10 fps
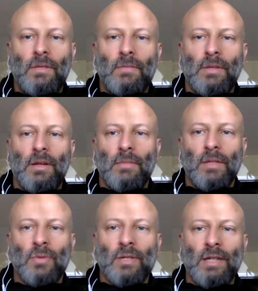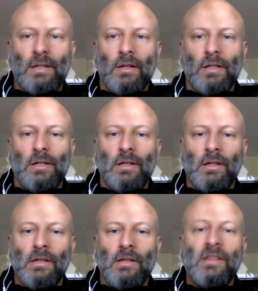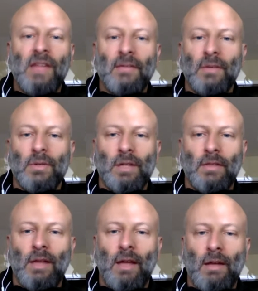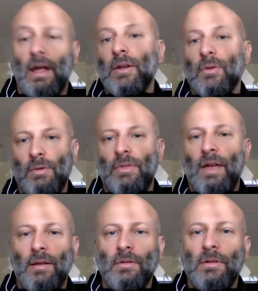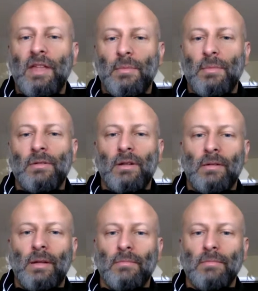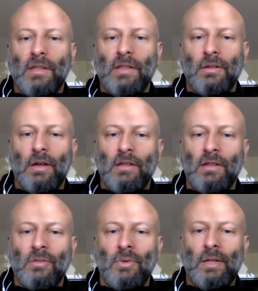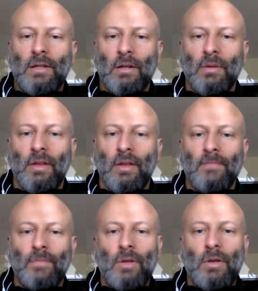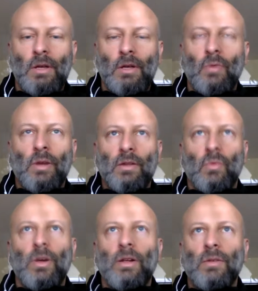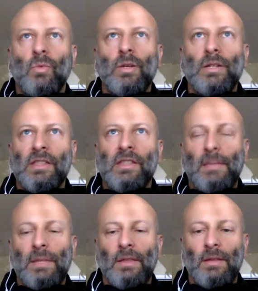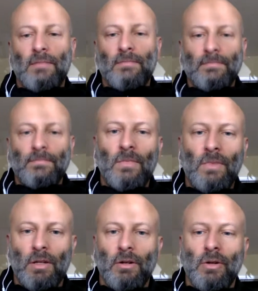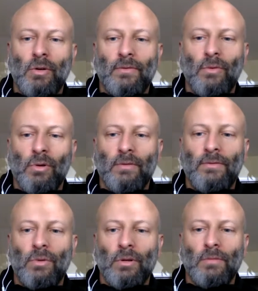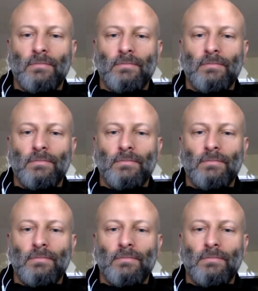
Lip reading: become much more technologically savvy, which I agree with that statement, and I'm guessing you guys do, but we can talk about that. What does that mean then, going forward for